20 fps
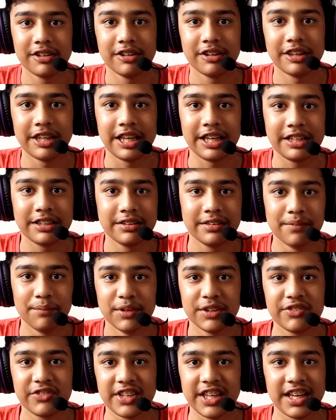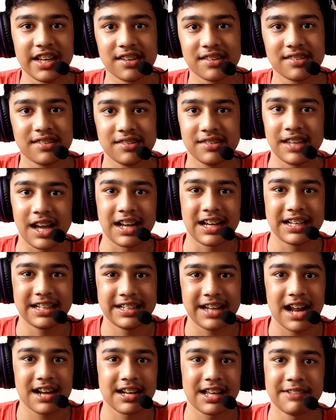like the mistakes that
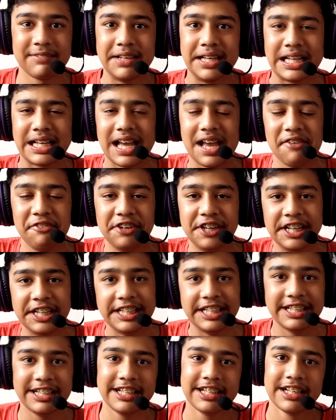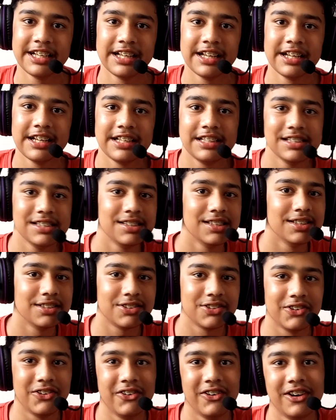I make every day.
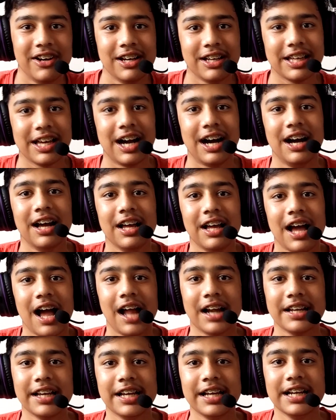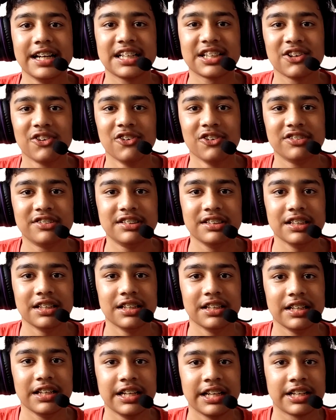So yeah, an 8-core
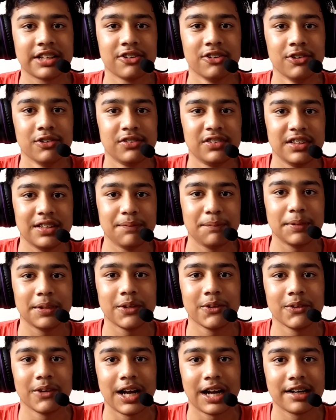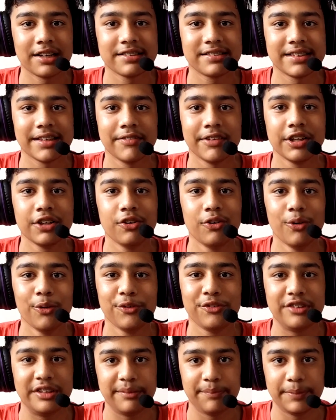CPU and a 7-core
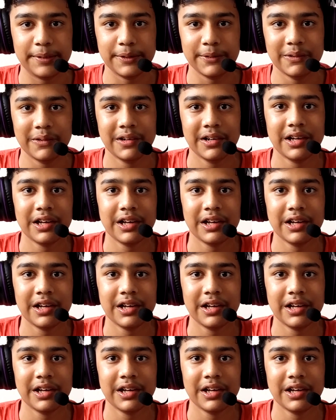GPU,